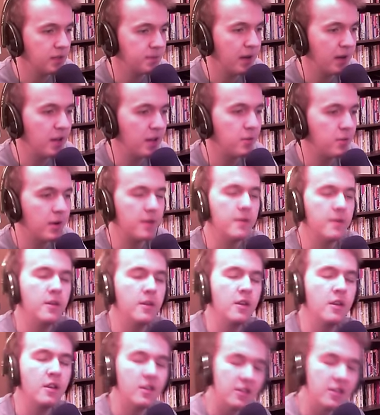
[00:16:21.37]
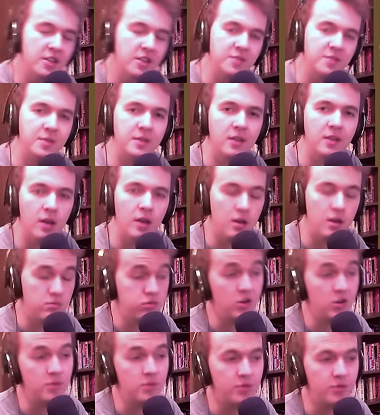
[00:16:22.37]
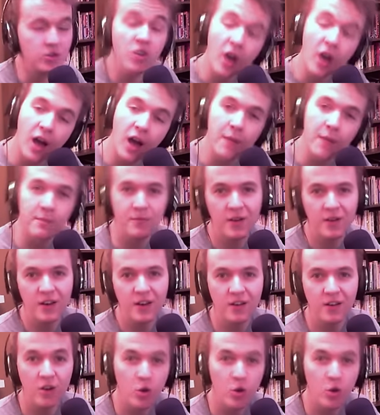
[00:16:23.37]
But anyway, this has been uh, I've been Vader.